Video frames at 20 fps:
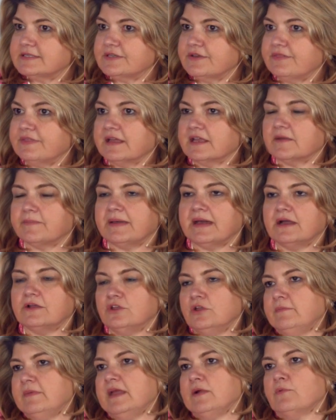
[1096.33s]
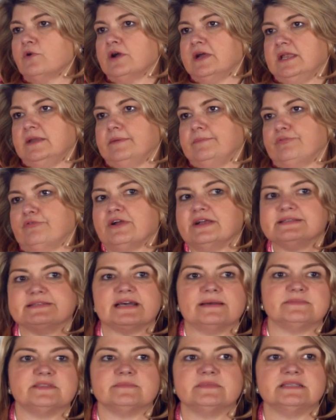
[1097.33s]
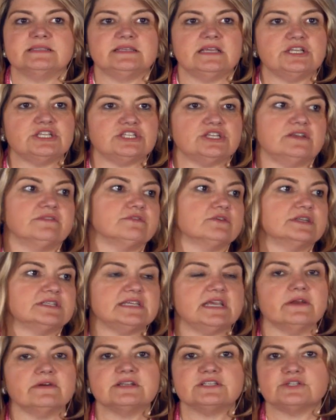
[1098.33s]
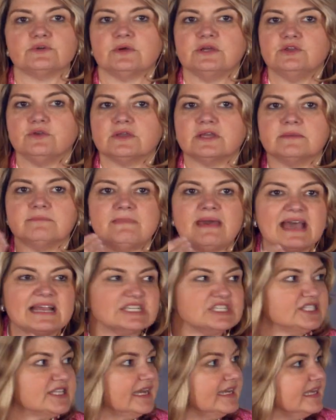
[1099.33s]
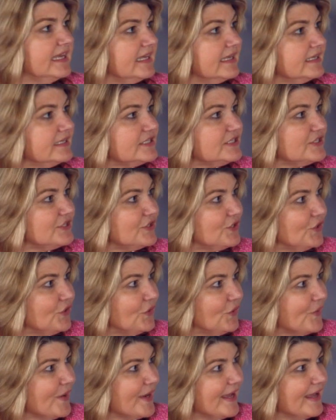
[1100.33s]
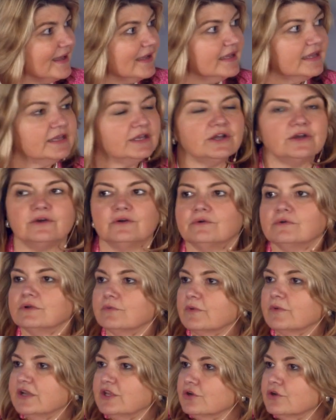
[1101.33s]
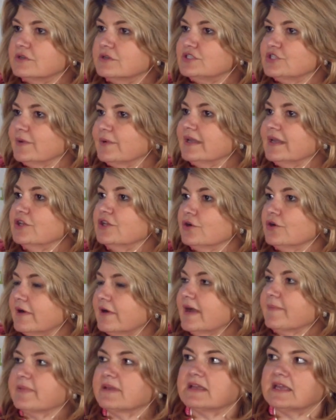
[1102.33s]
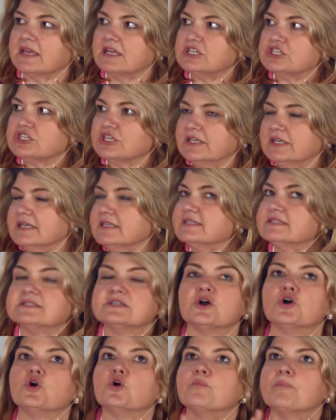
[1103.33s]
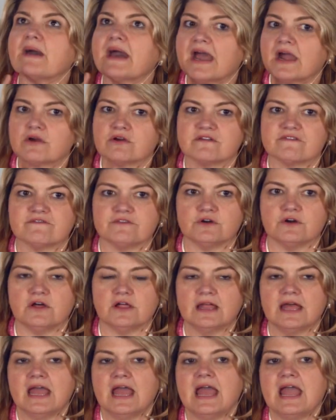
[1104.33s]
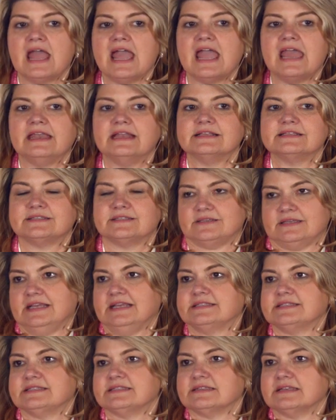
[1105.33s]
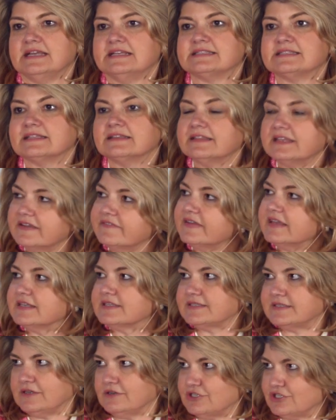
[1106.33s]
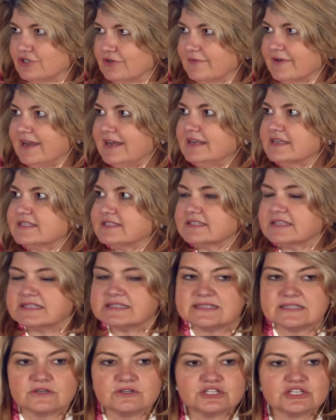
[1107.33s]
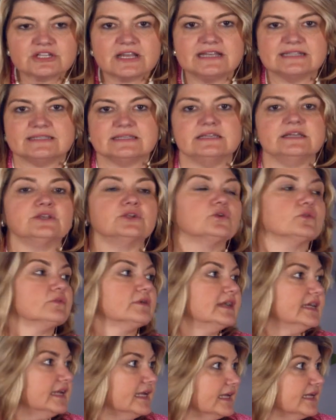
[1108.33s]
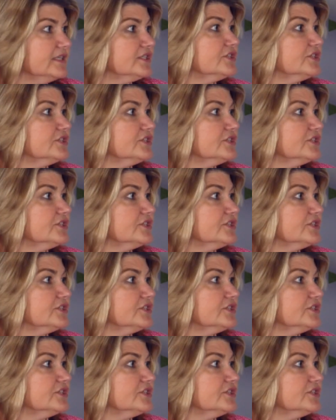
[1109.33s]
So right. think about, you may want price optimization for a territory. You can mash that into you know, what you're doing in your application. It's so powerful, and it's, it's, it's living social, right? It's social as the ingredient